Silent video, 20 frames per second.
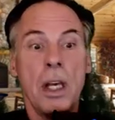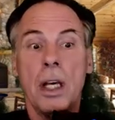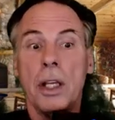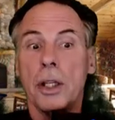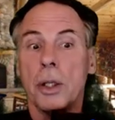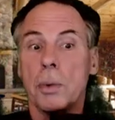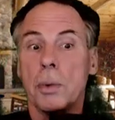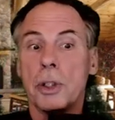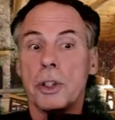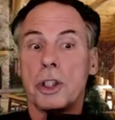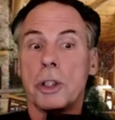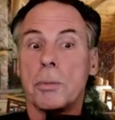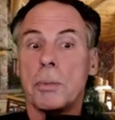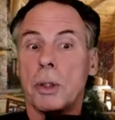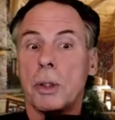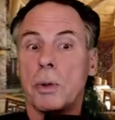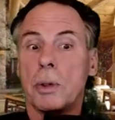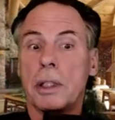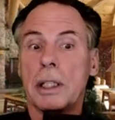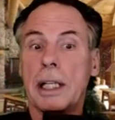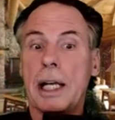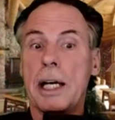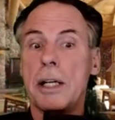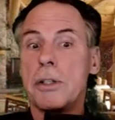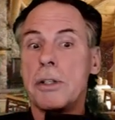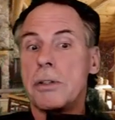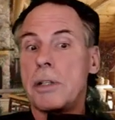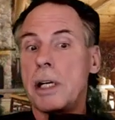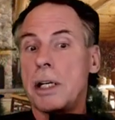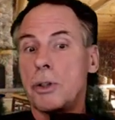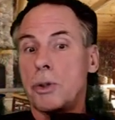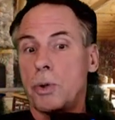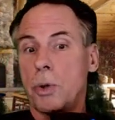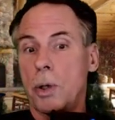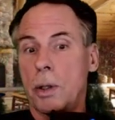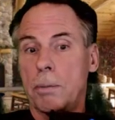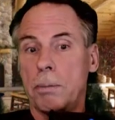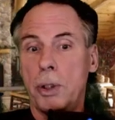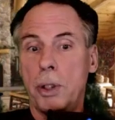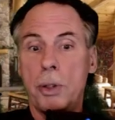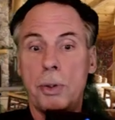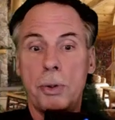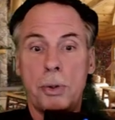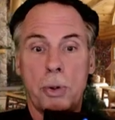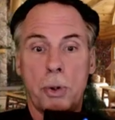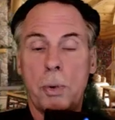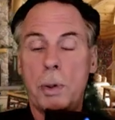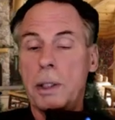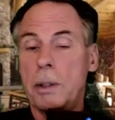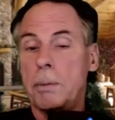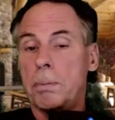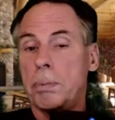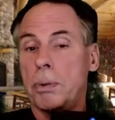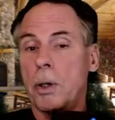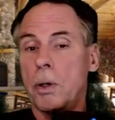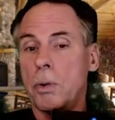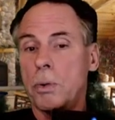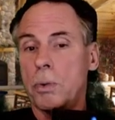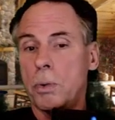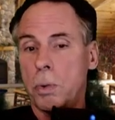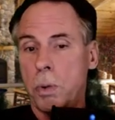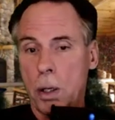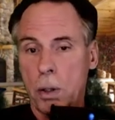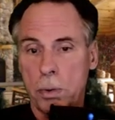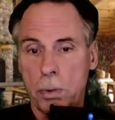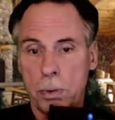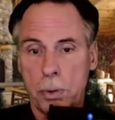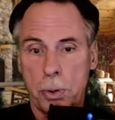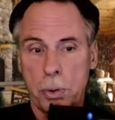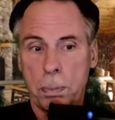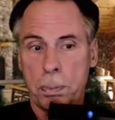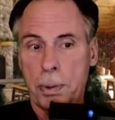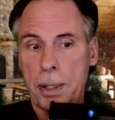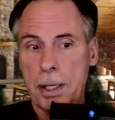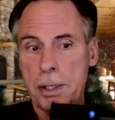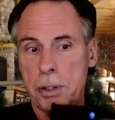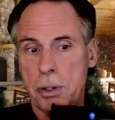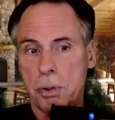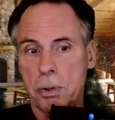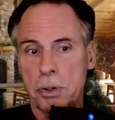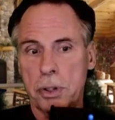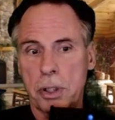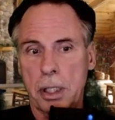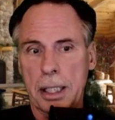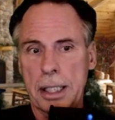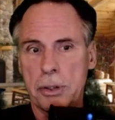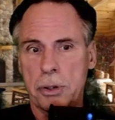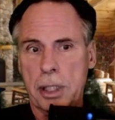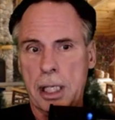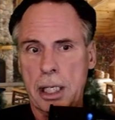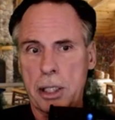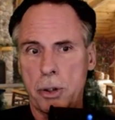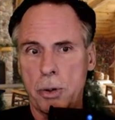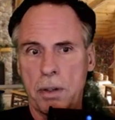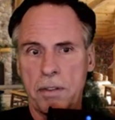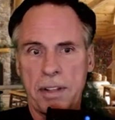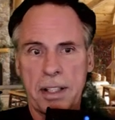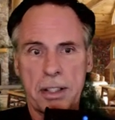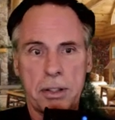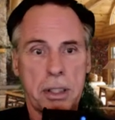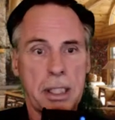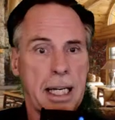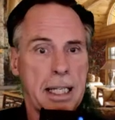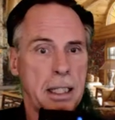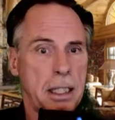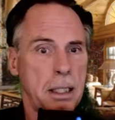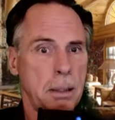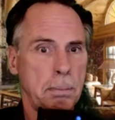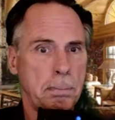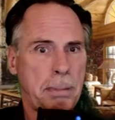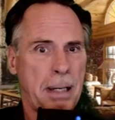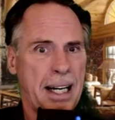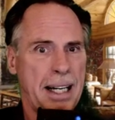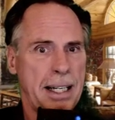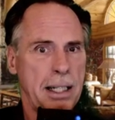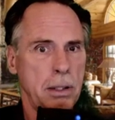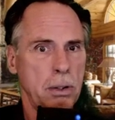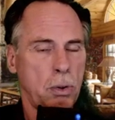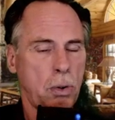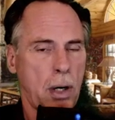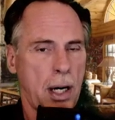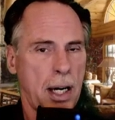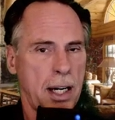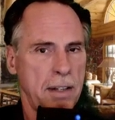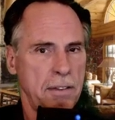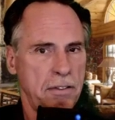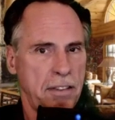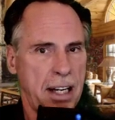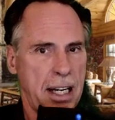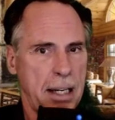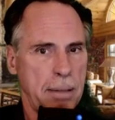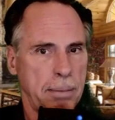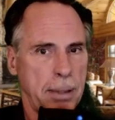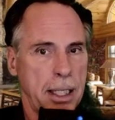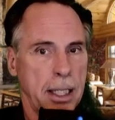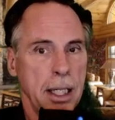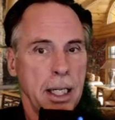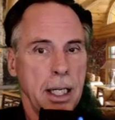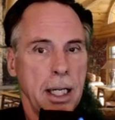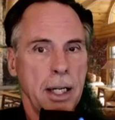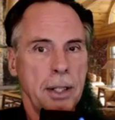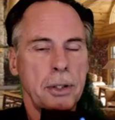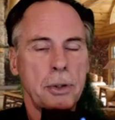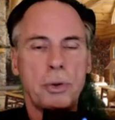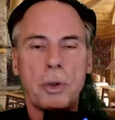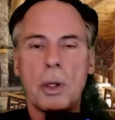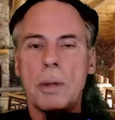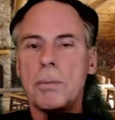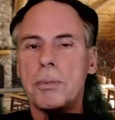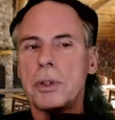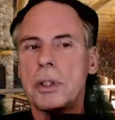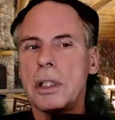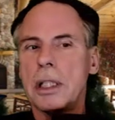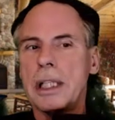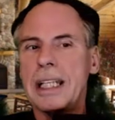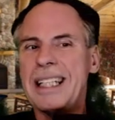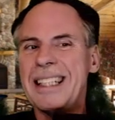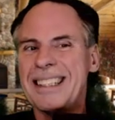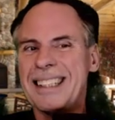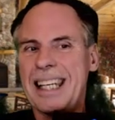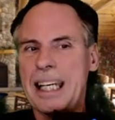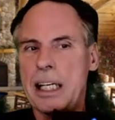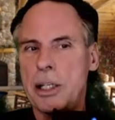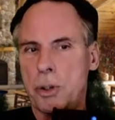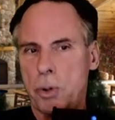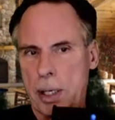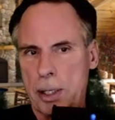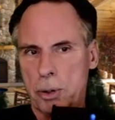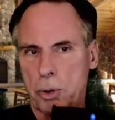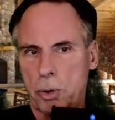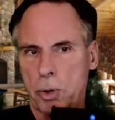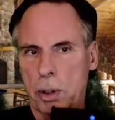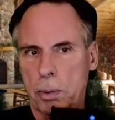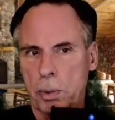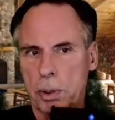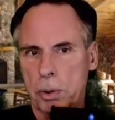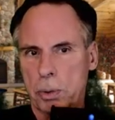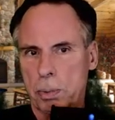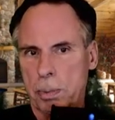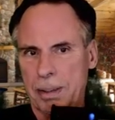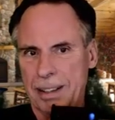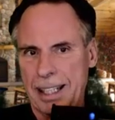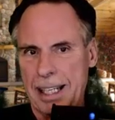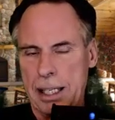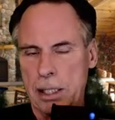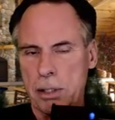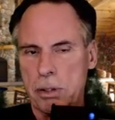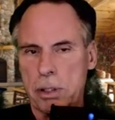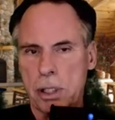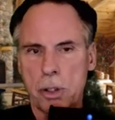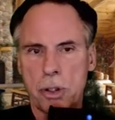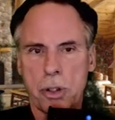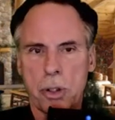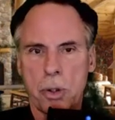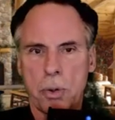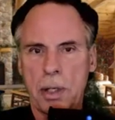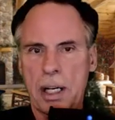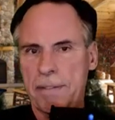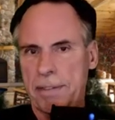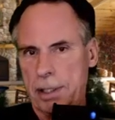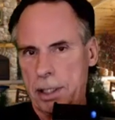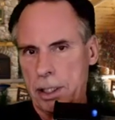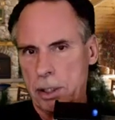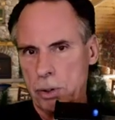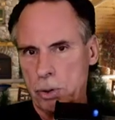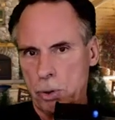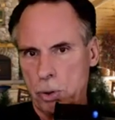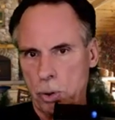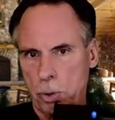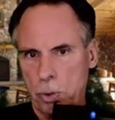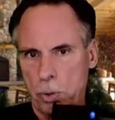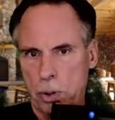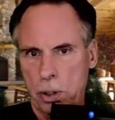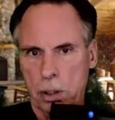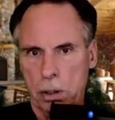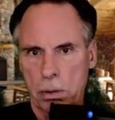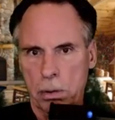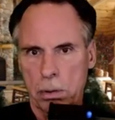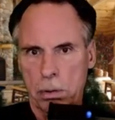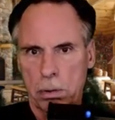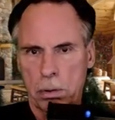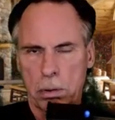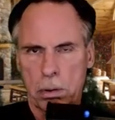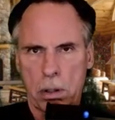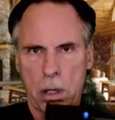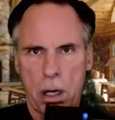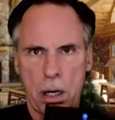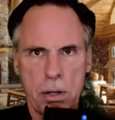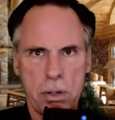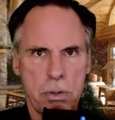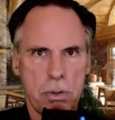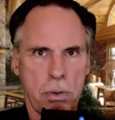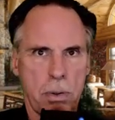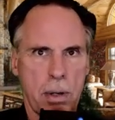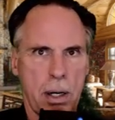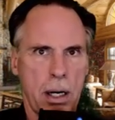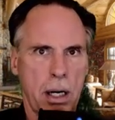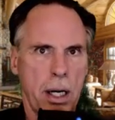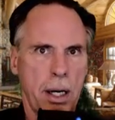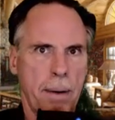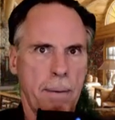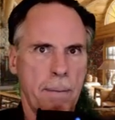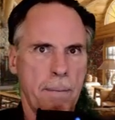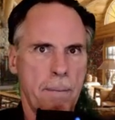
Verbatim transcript: The whistleblower alleged that Trump used quid pro quo to pressure Zelensky to investigate the Biden crime family. The Trump Zelensky transcript was released and showed evidence to the contrary.